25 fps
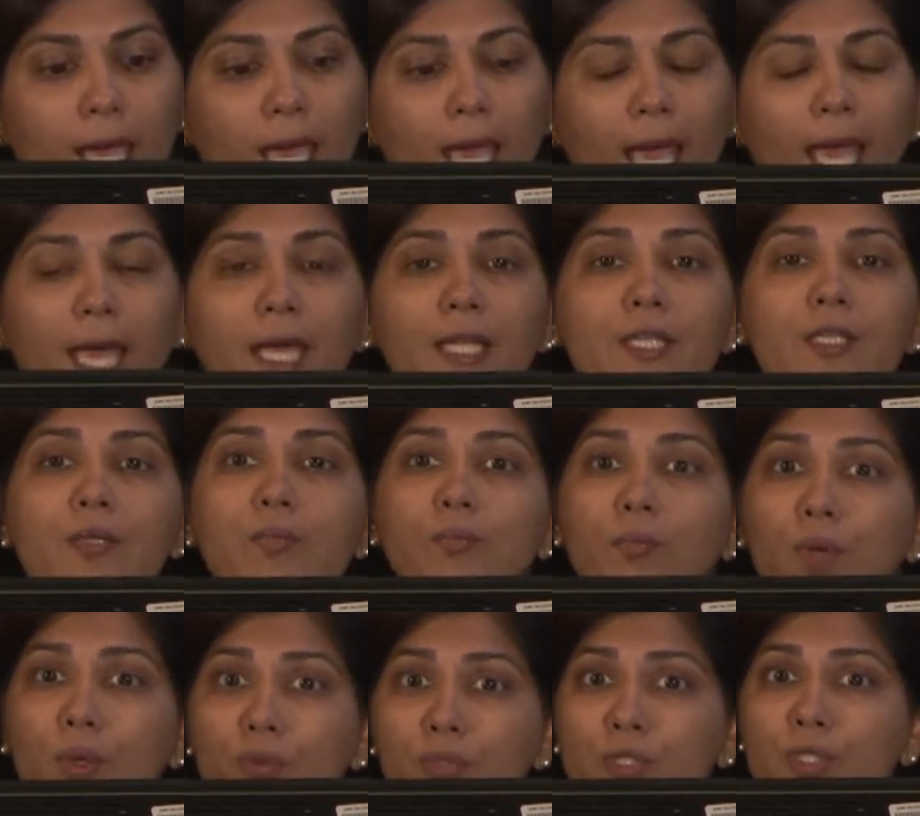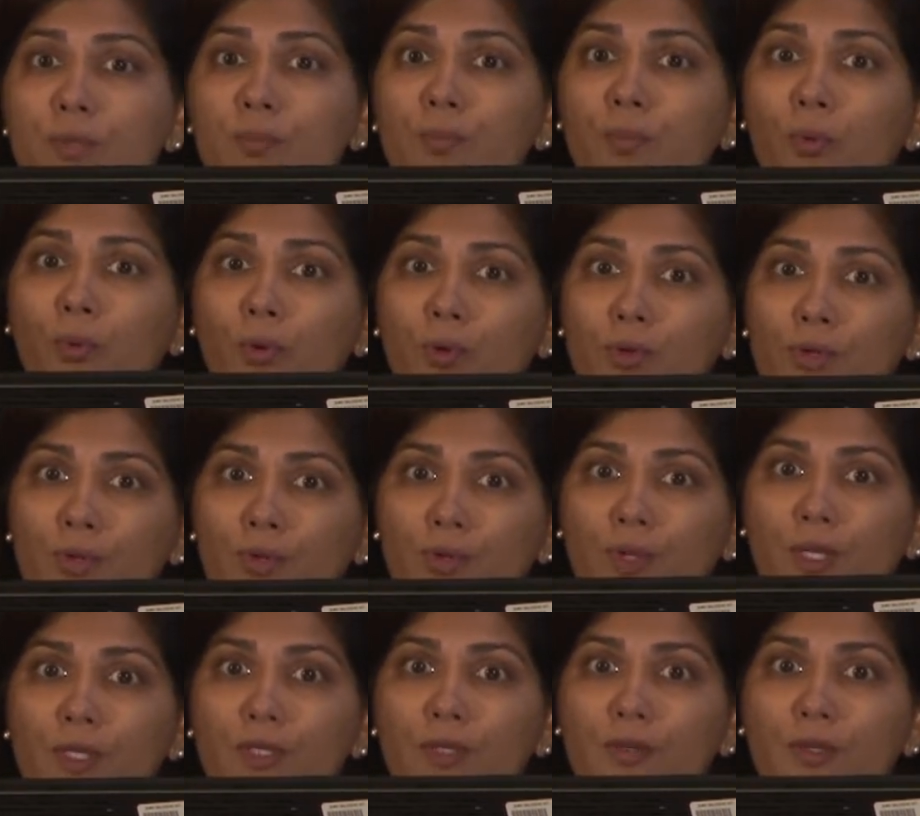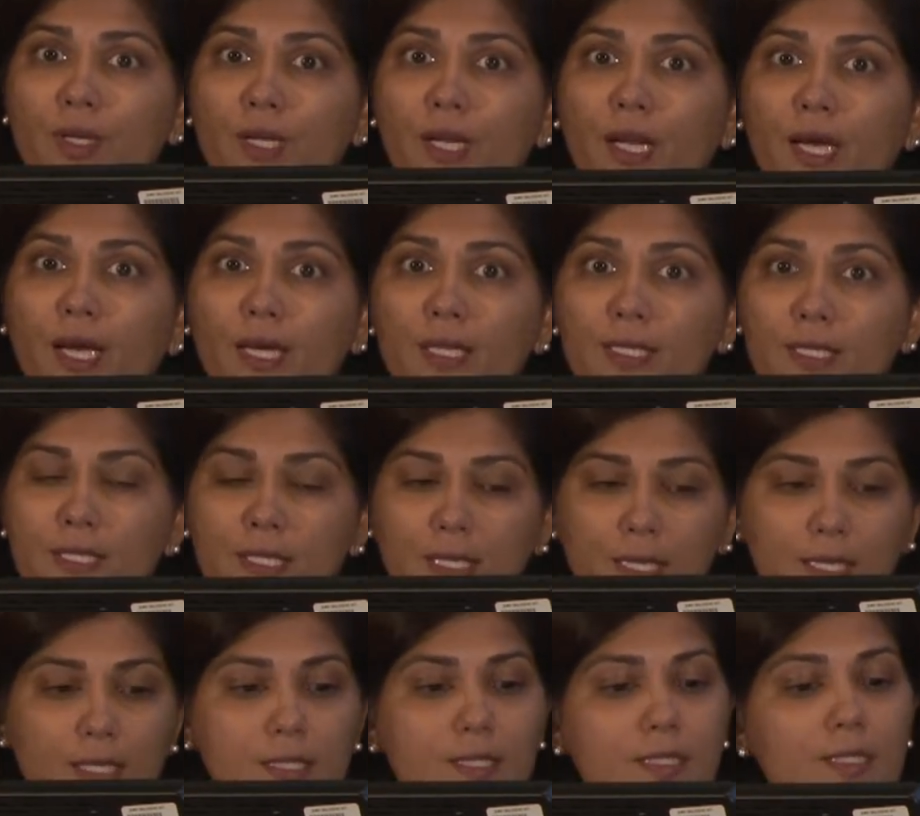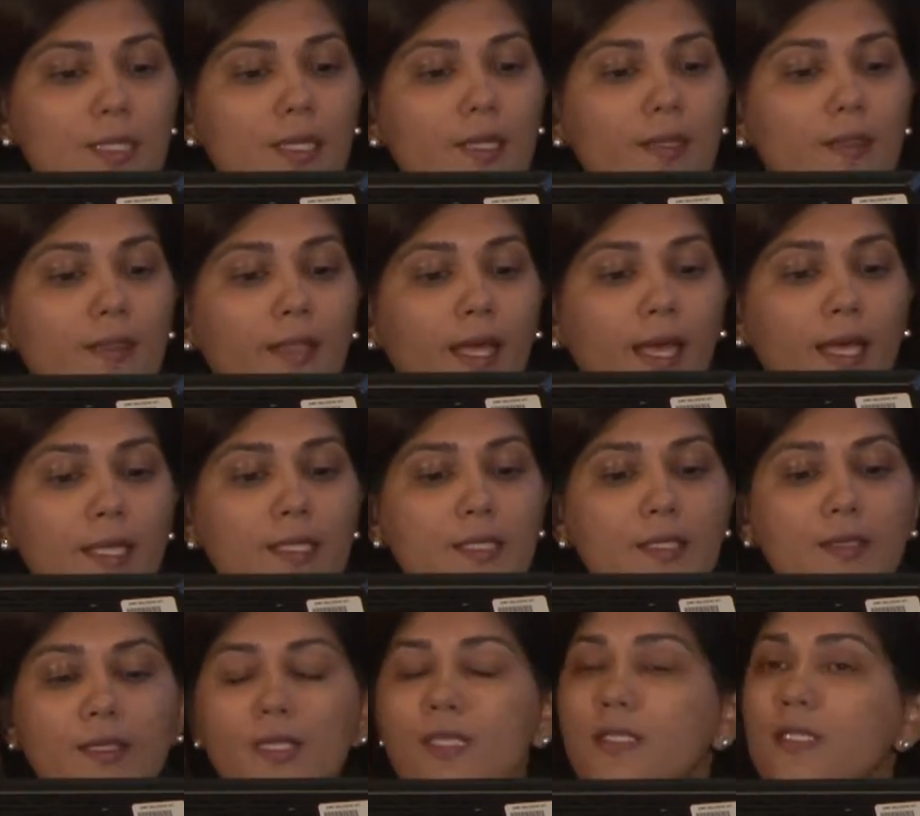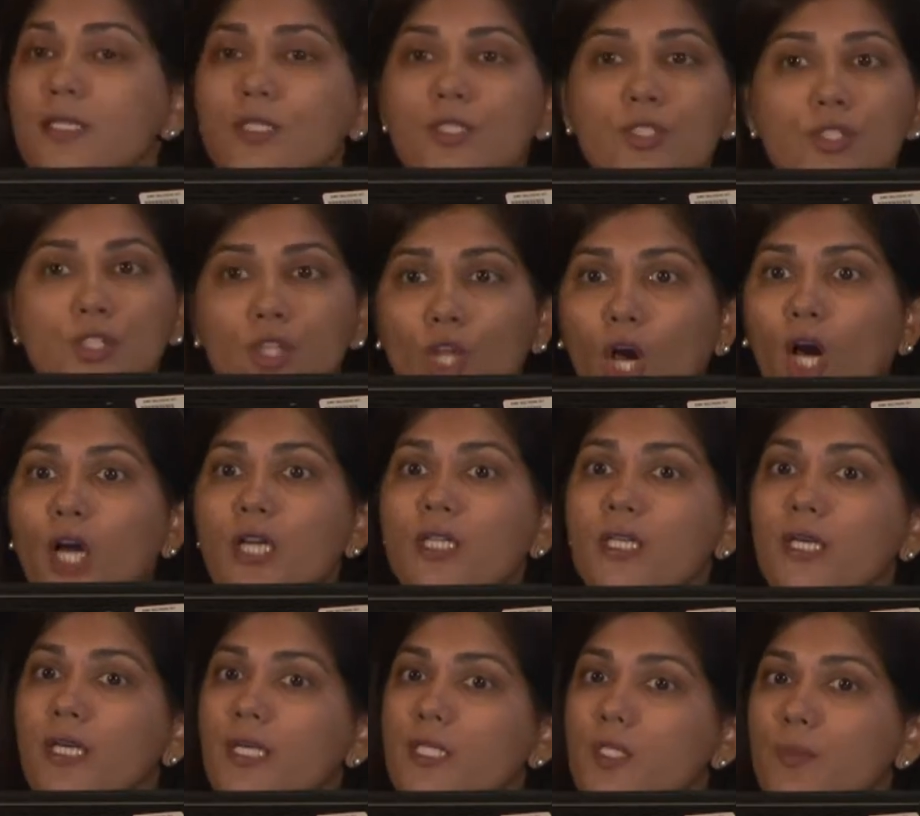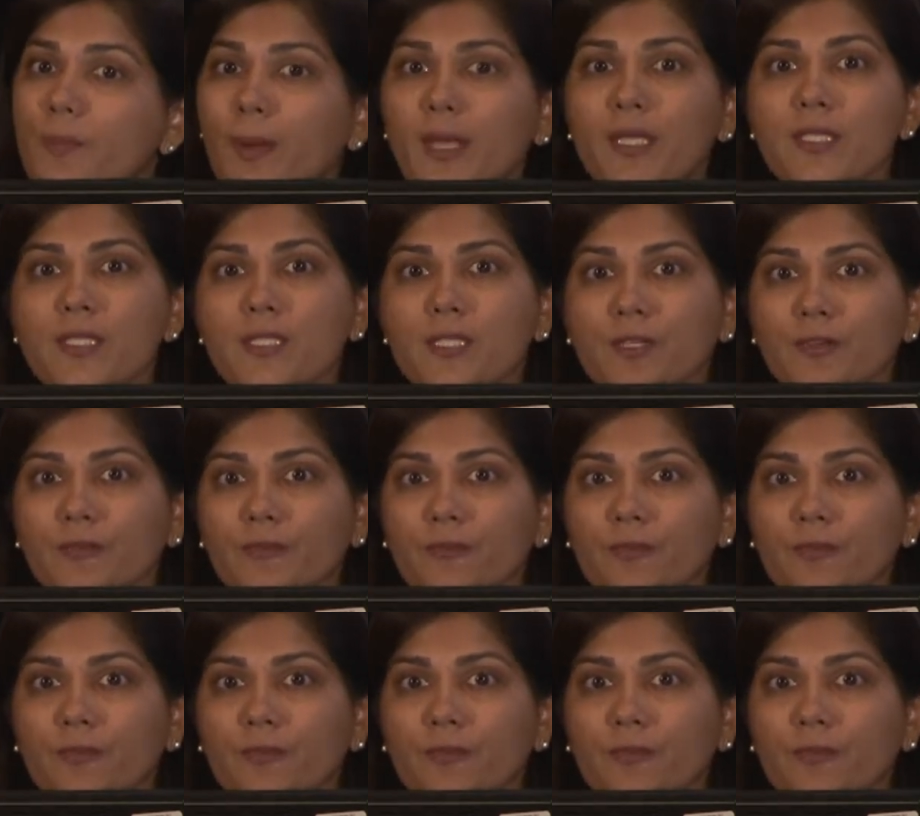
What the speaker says: And the most important thing to realize is that this is not expensive.